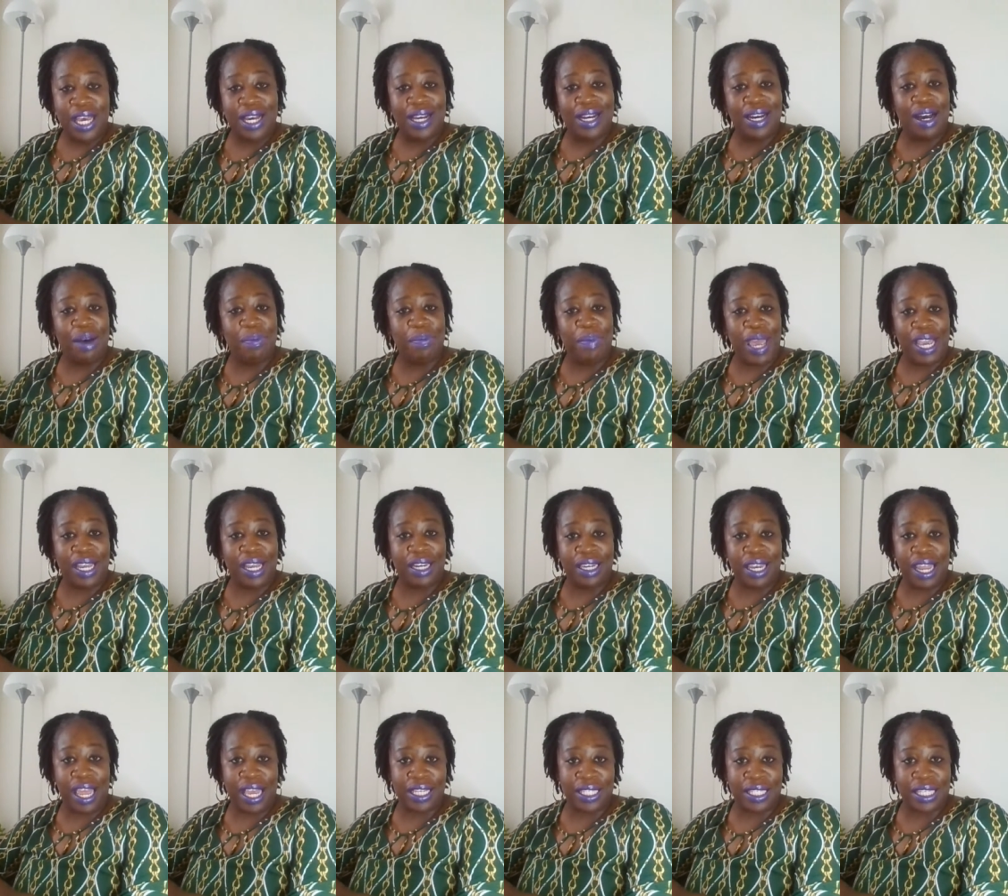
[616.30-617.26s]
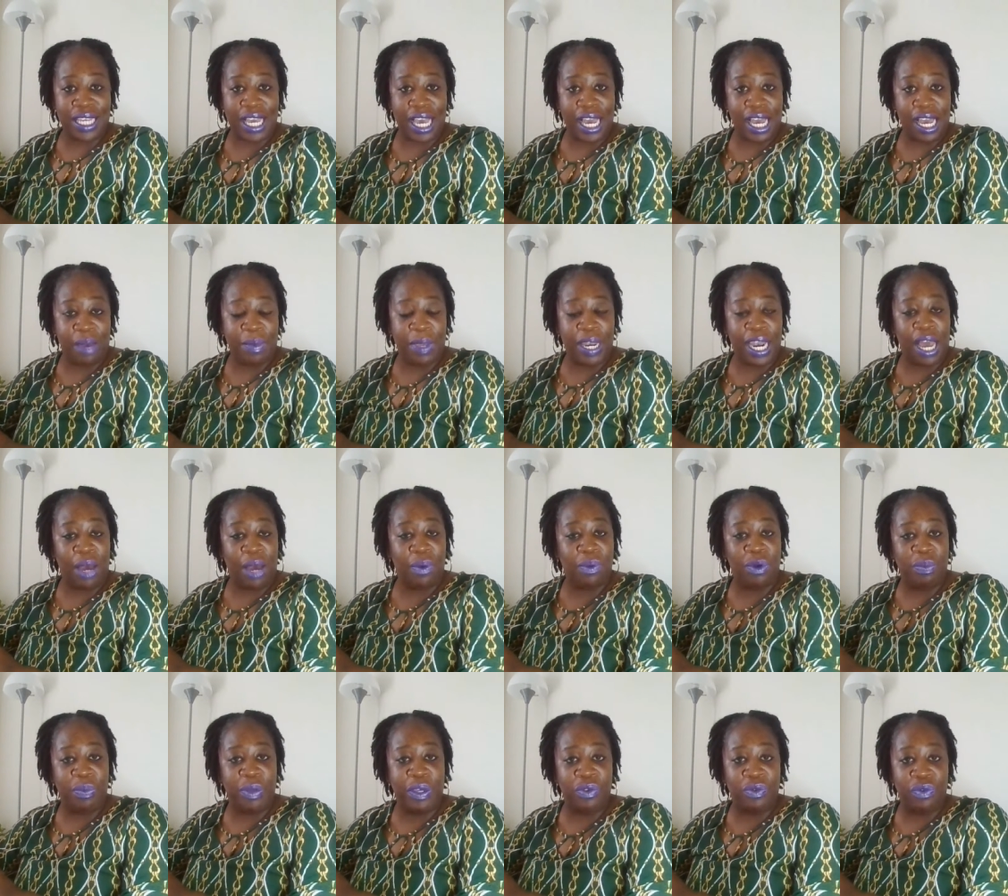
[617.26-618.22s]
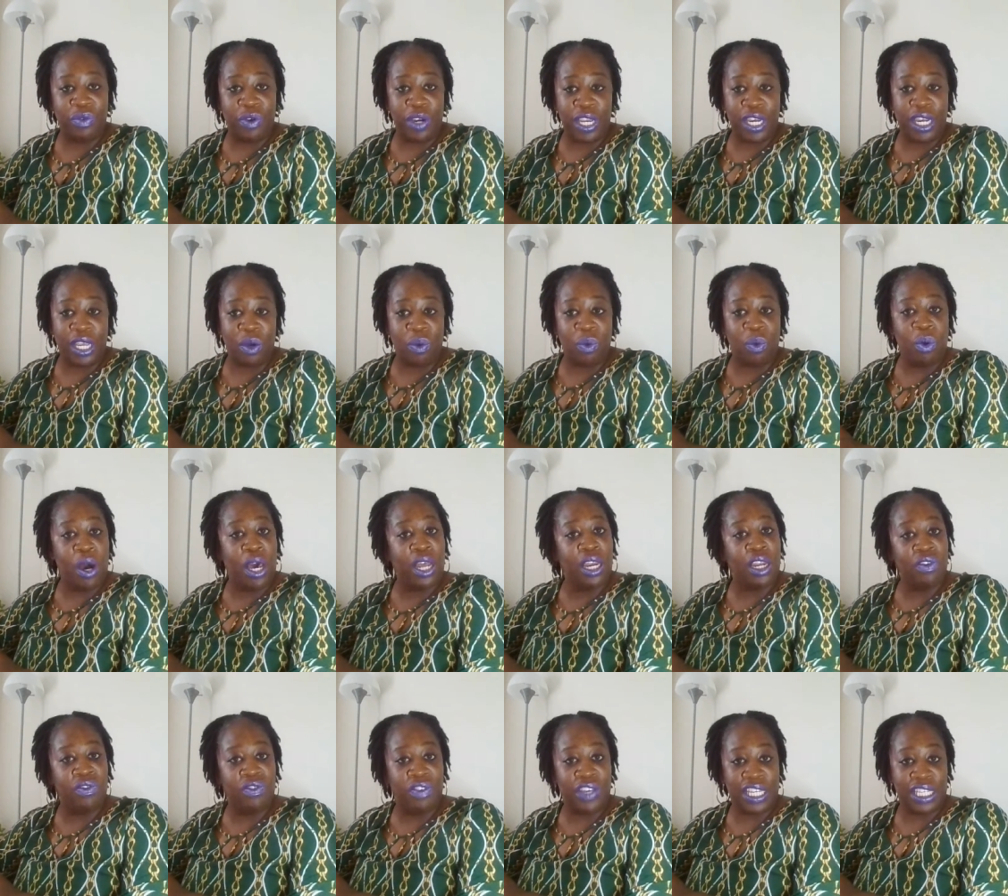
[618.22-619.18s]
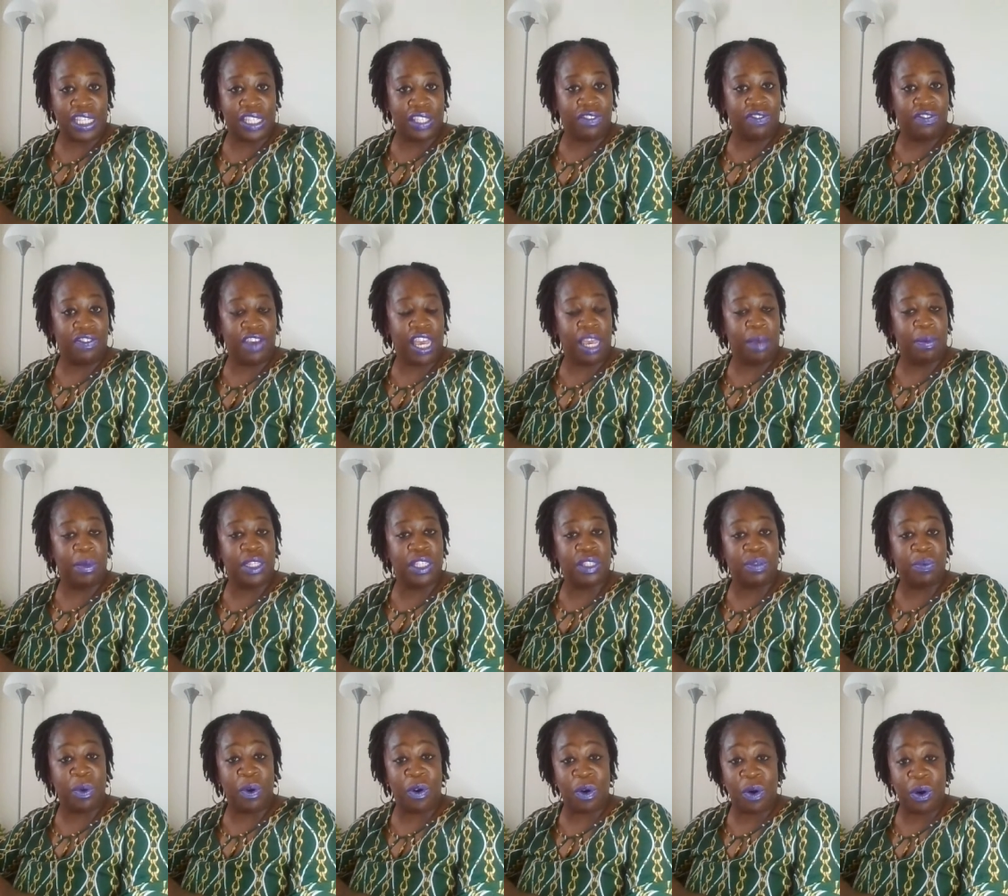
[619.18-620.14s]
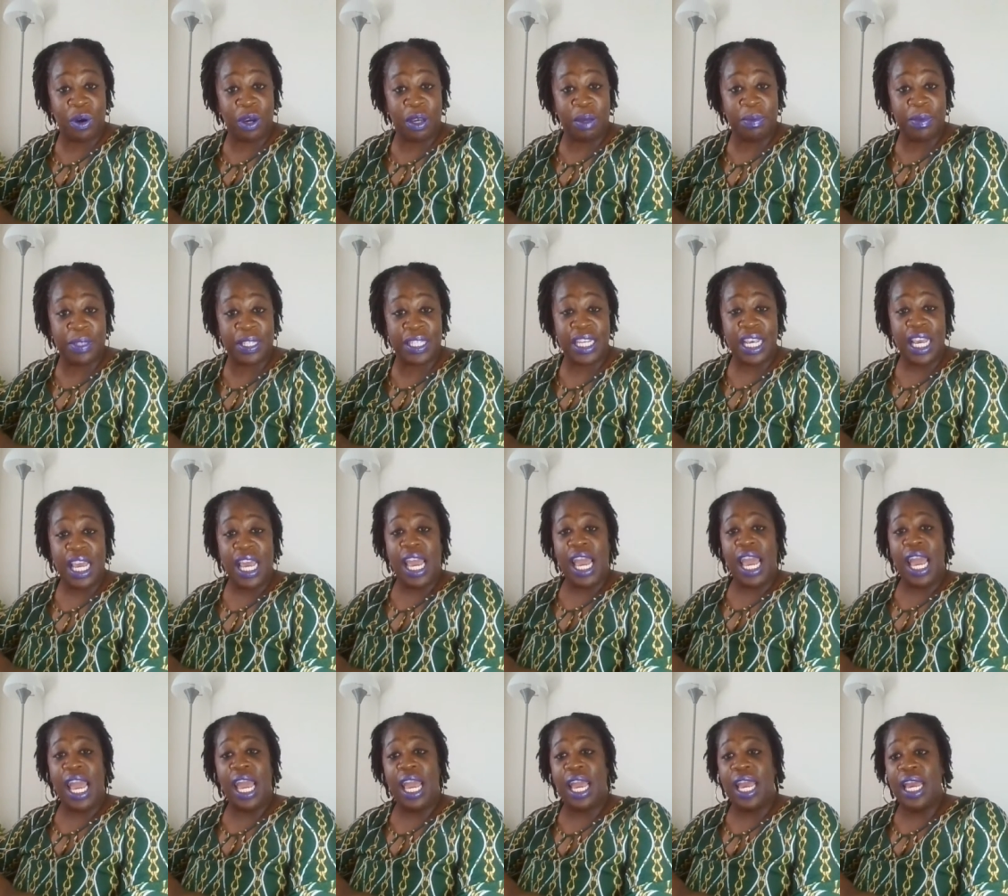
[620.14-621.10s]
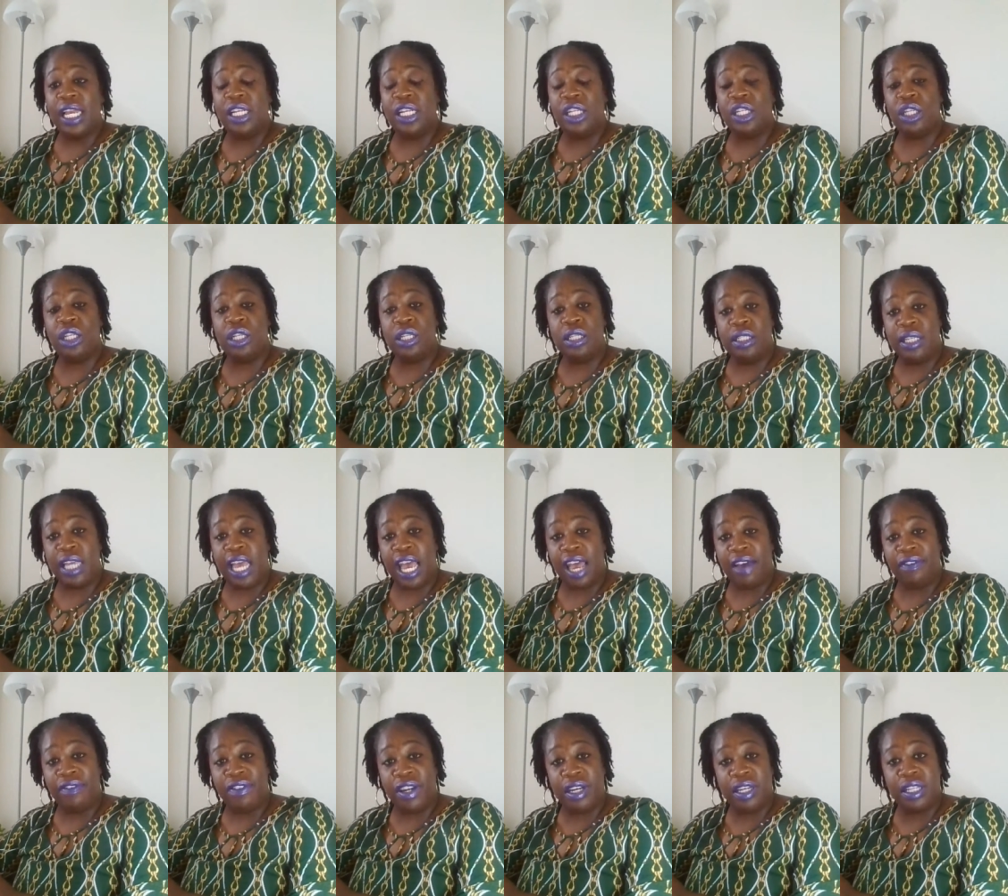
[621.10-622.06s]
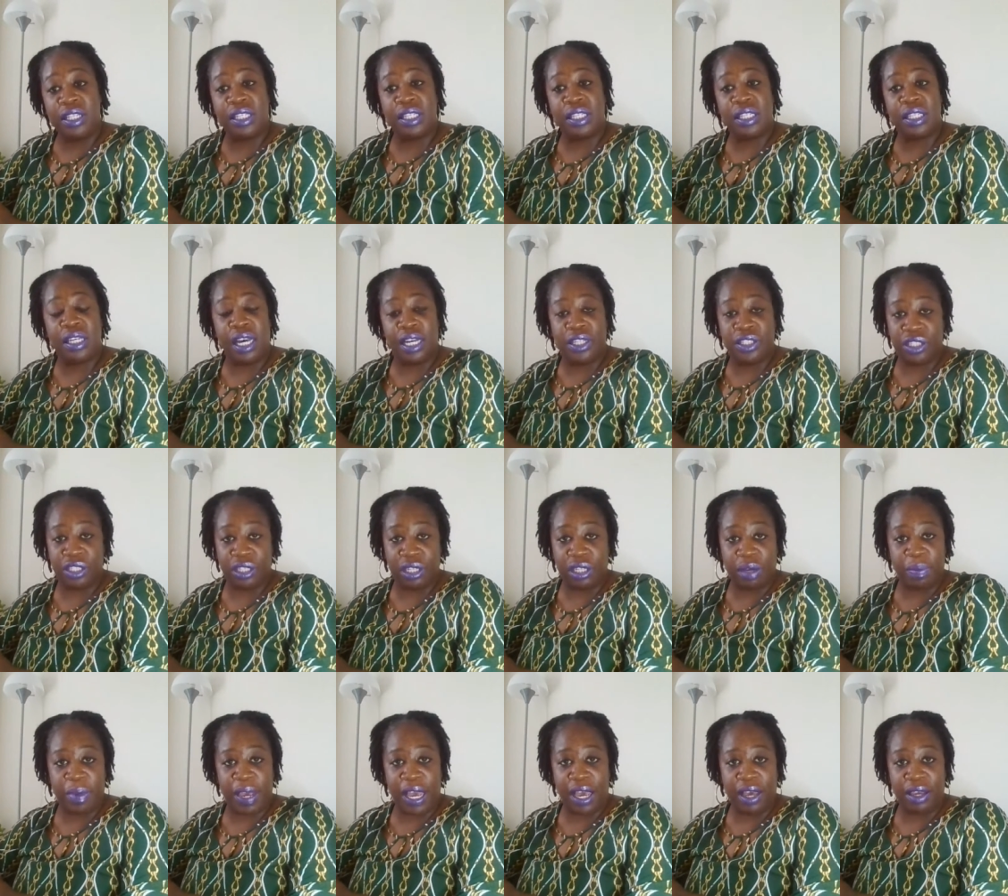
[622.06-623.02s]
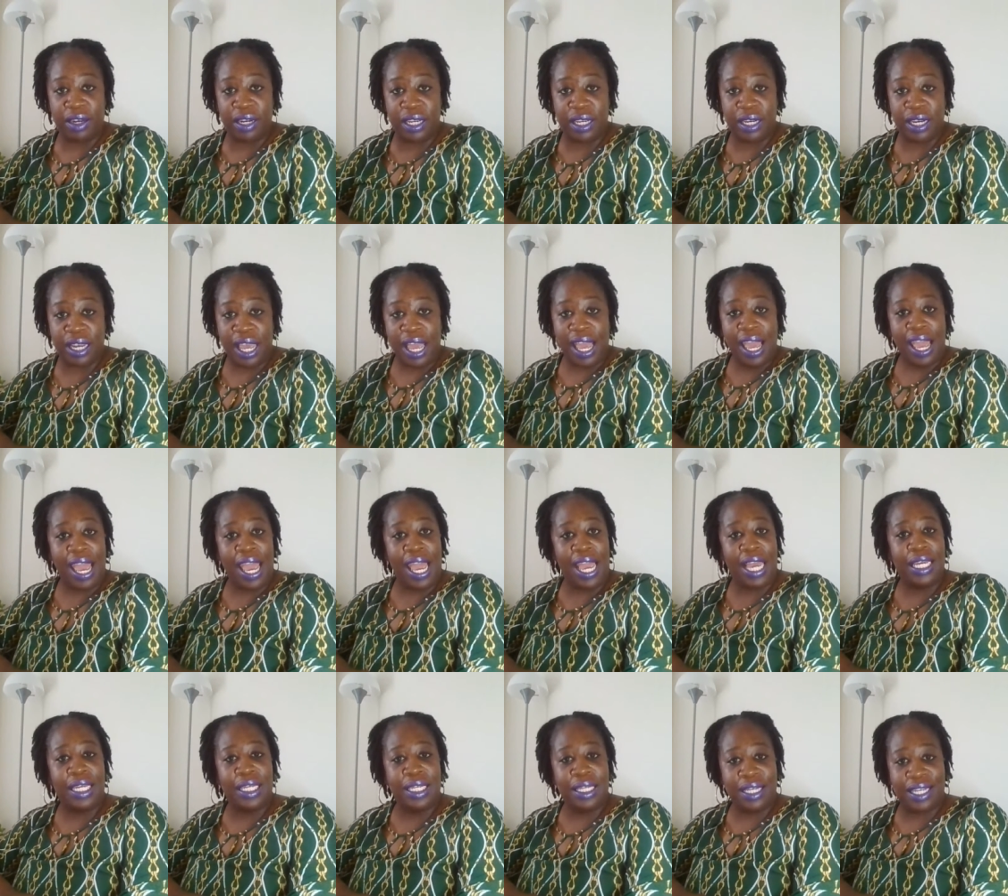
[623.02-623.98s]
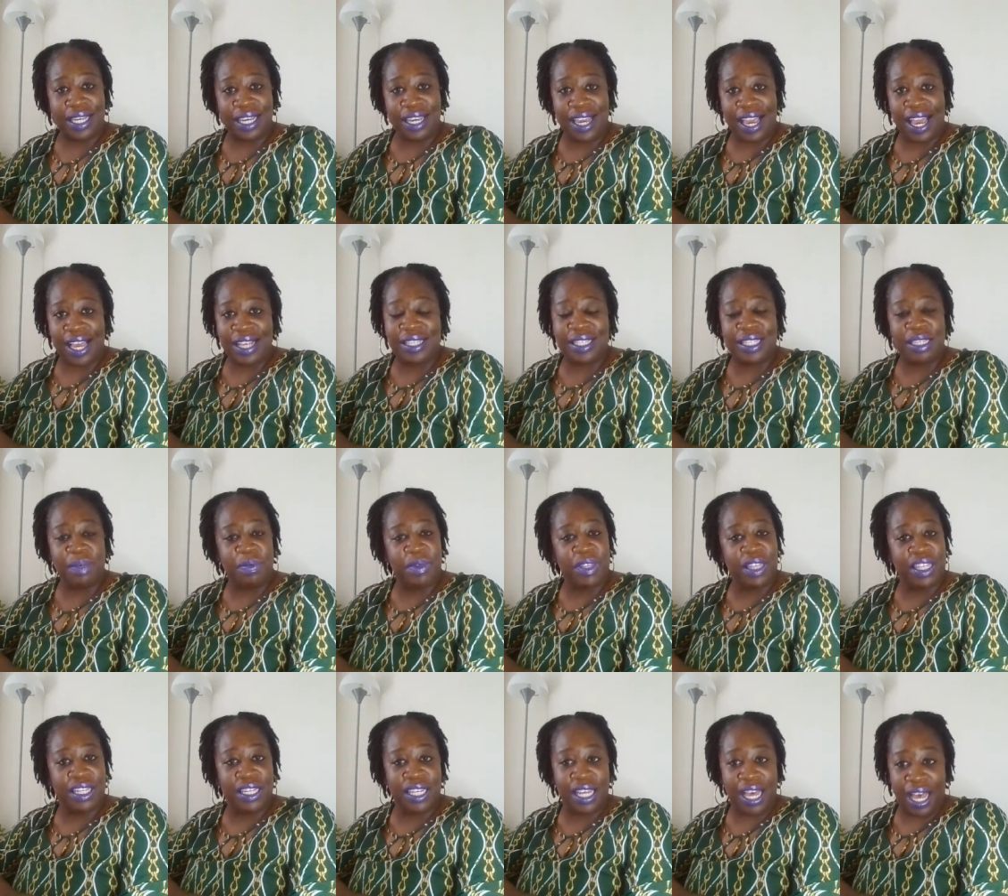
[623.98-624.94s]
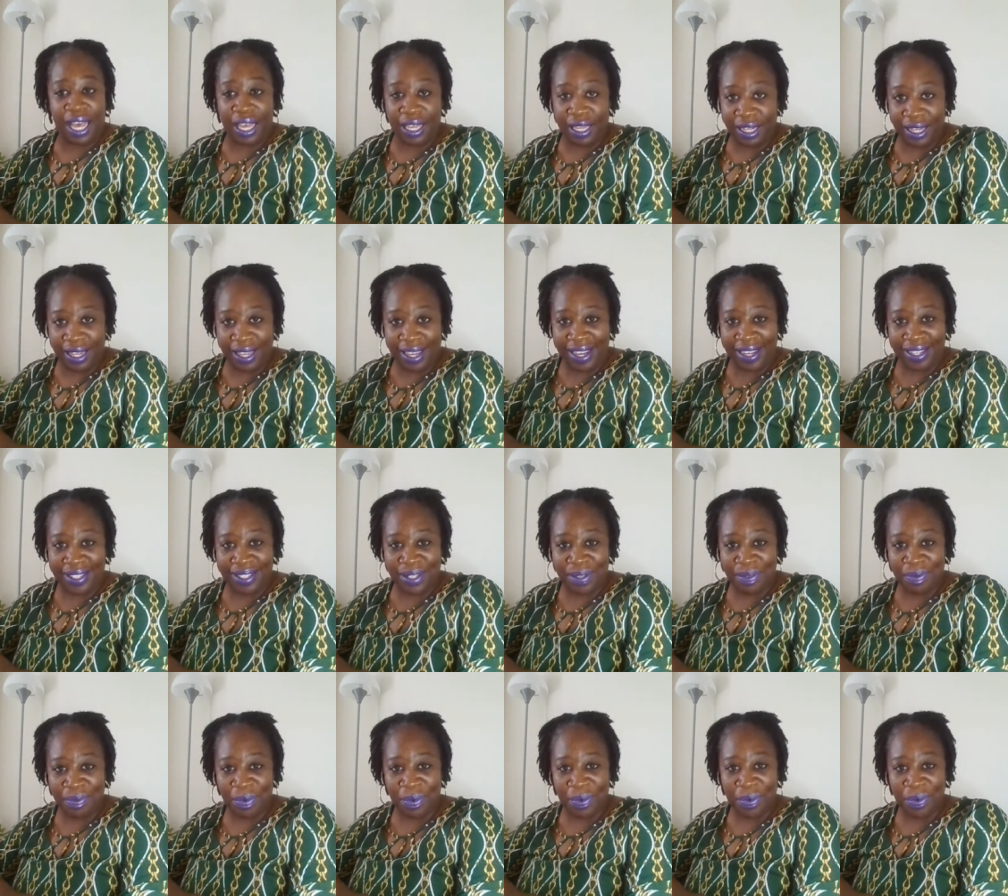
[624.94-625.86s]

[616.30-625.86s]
Come back next time, and I will be reading one of his famous poems and having a discussion about it and looking at some of the dialect.